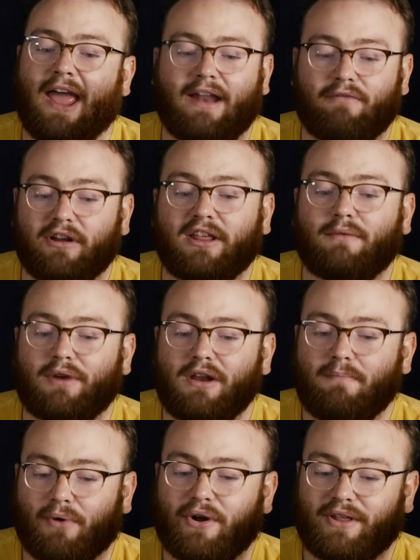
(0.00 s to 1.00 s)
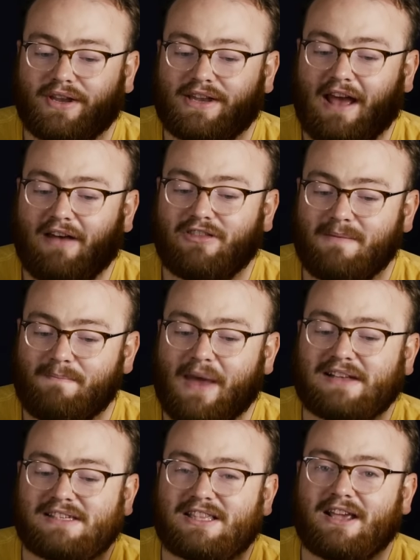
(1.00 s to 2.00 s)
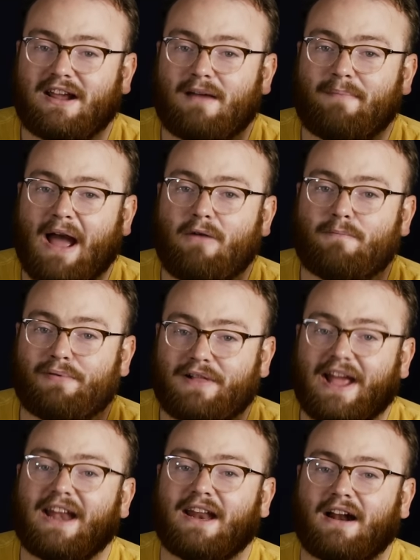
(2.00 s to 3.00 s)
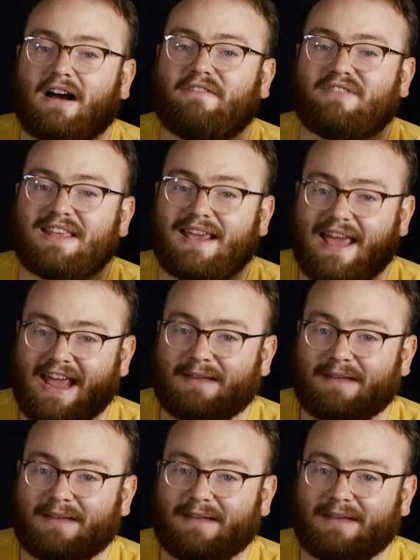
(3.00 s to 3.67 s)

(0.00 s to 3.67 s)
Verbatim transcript: and really, when you boil it down, the best thing about Planet of the